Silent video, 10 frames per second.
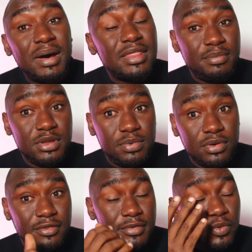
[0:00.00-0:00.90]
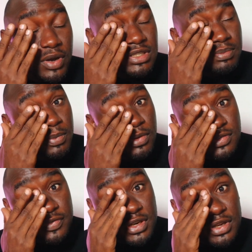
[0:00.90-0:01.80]
other people. I've been watching
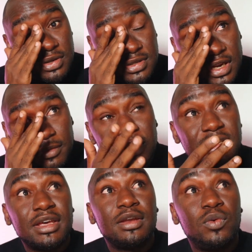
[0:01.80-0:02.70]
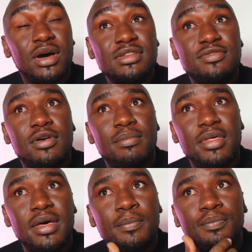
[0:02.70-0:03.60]
people's videos and I've been taking words from
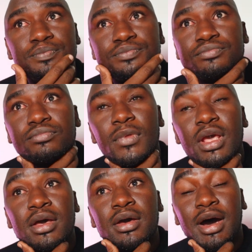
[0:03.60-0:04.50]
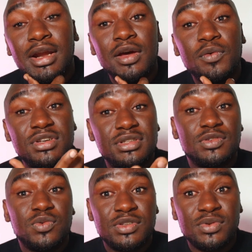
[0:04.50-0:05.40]
them. And I wish
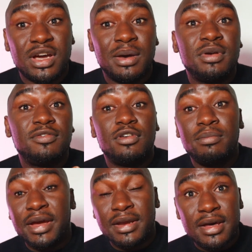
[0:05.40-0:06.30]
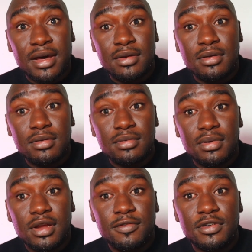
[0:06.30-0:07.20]
these words were coming from my dad.
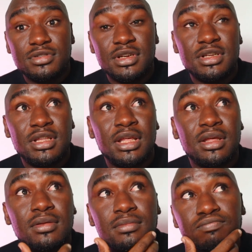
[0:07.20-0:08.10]
Unfortunately,